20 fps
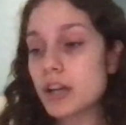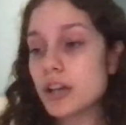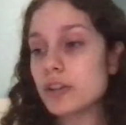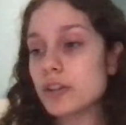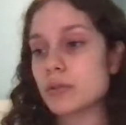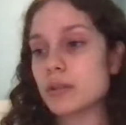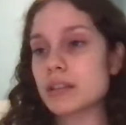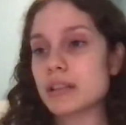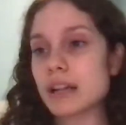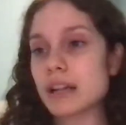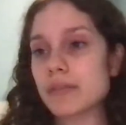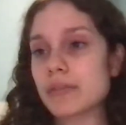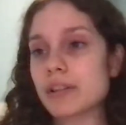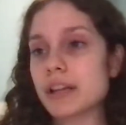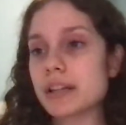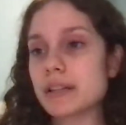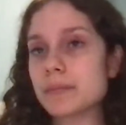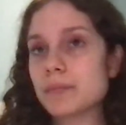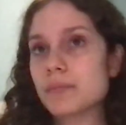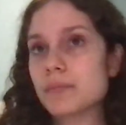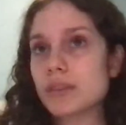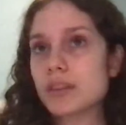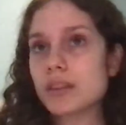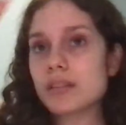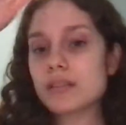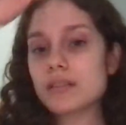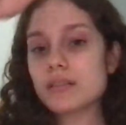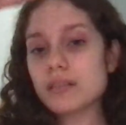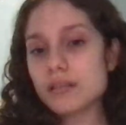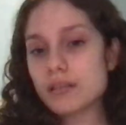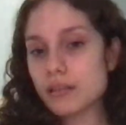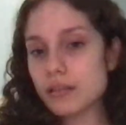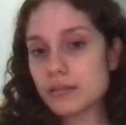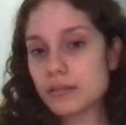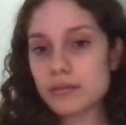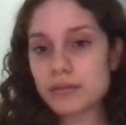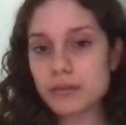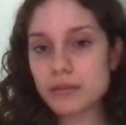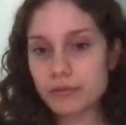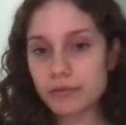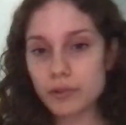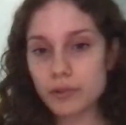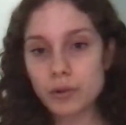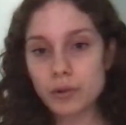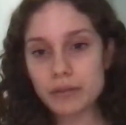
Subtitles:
So it's kind of like a flow.